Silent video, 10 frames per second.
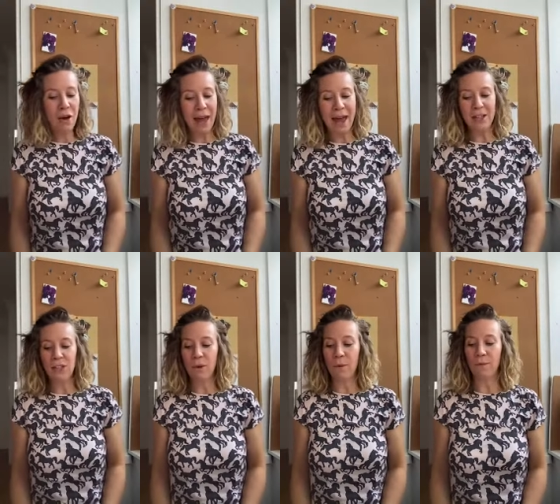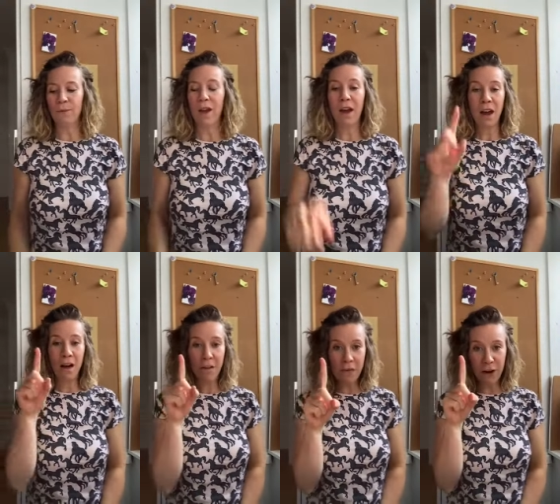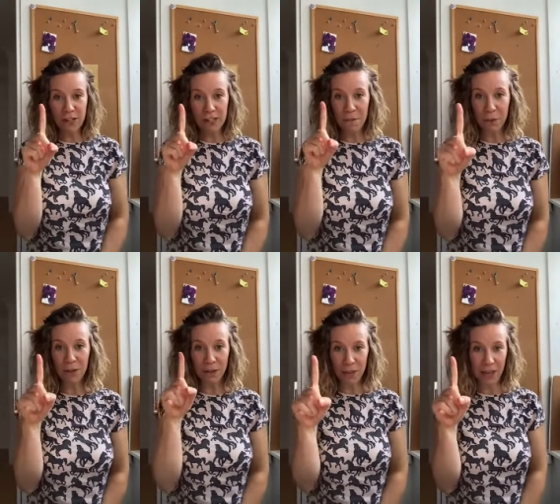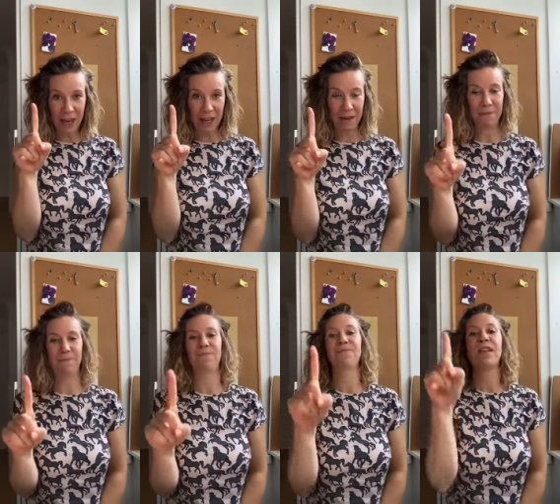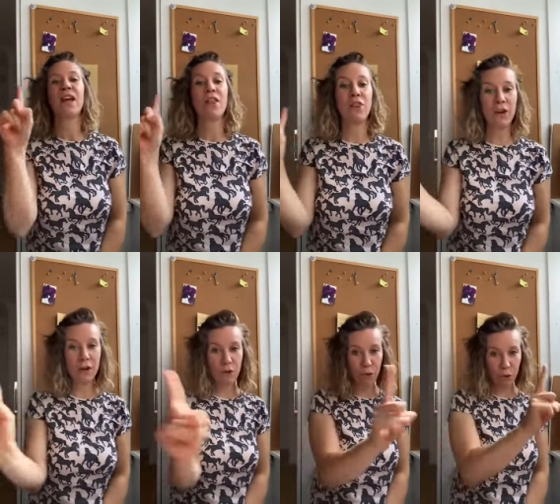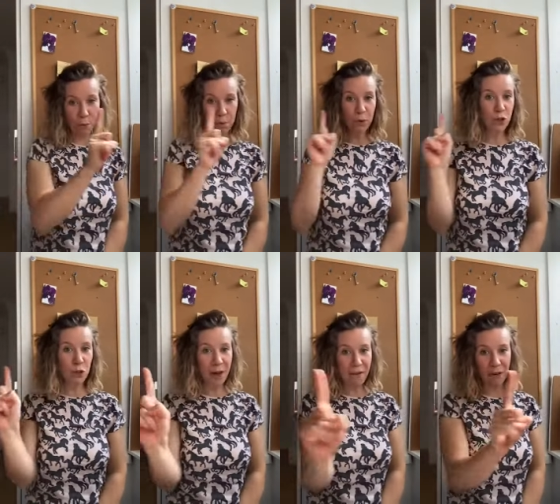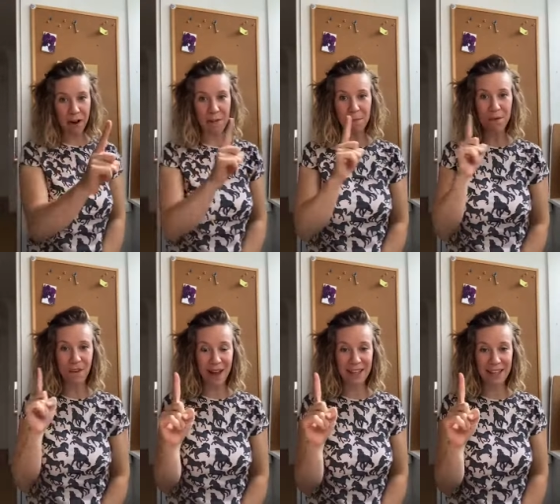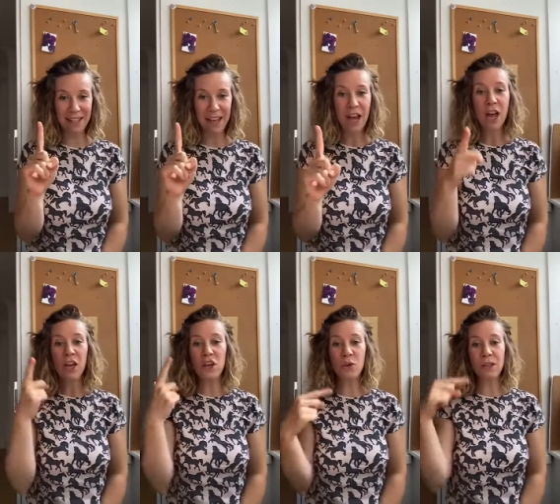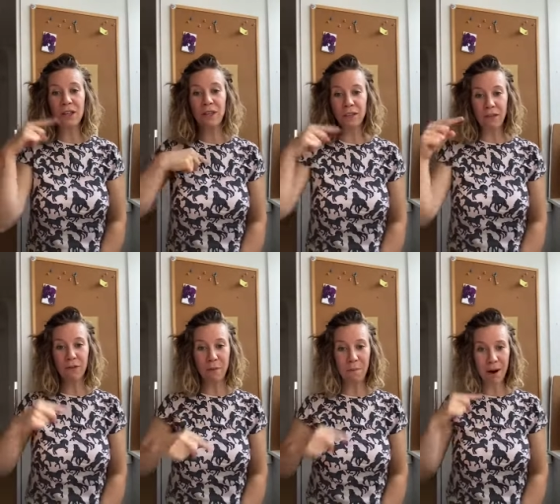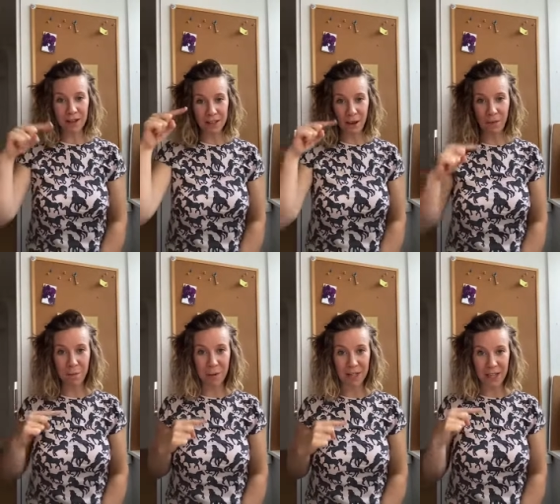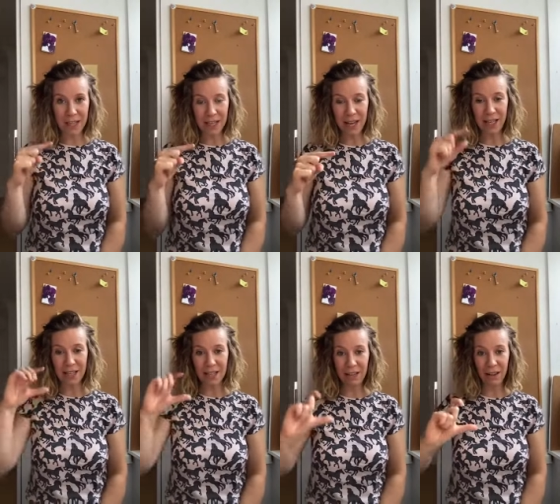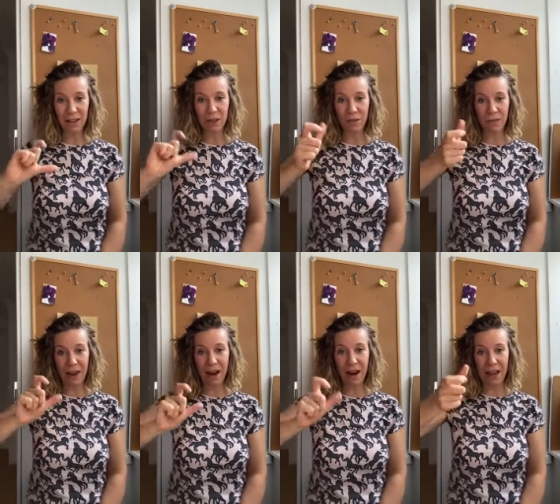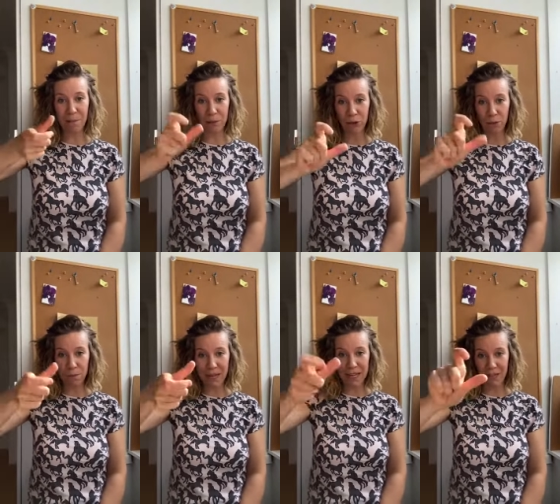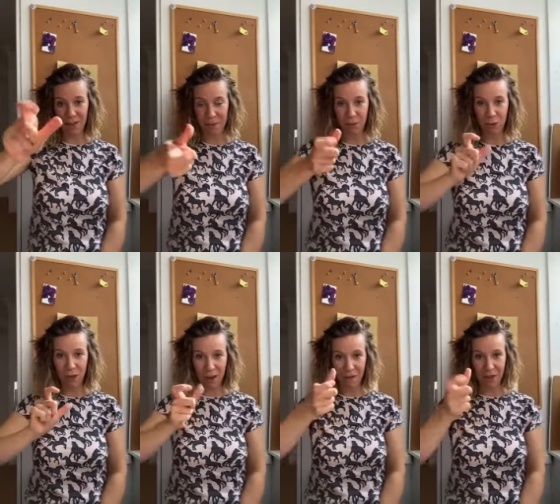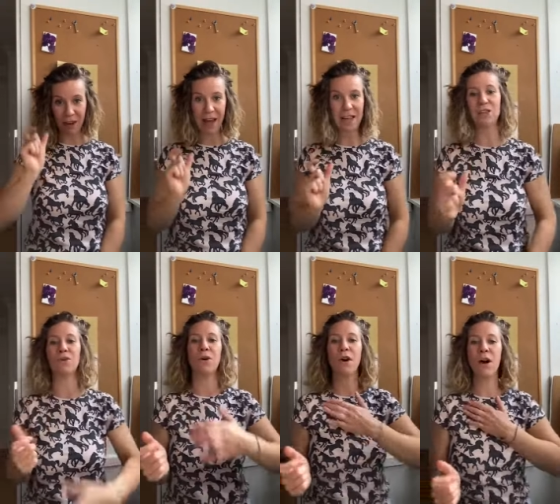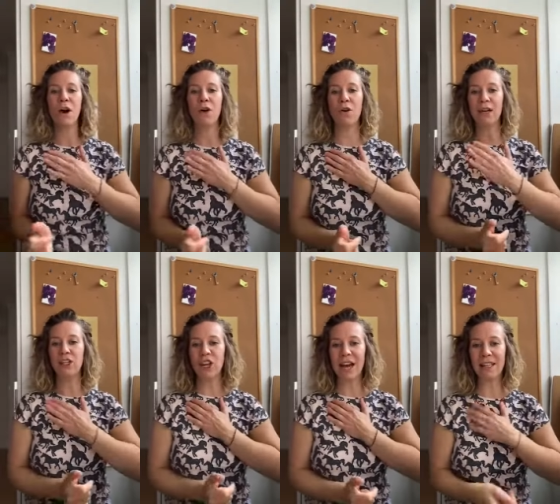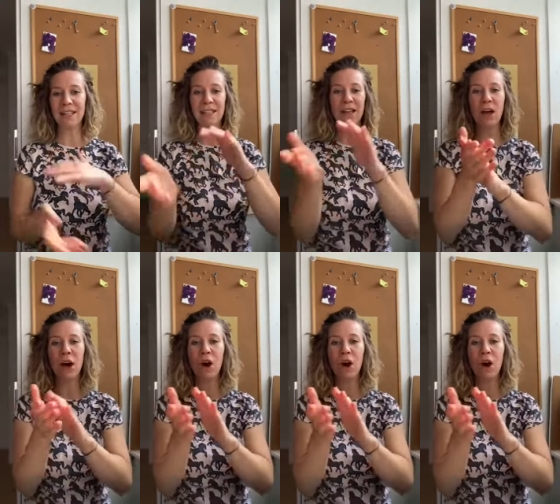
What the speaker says: Okay, so first important thing, the group together improvises using the different parts of the bodies until they are able to mix them together, okay? So only chest,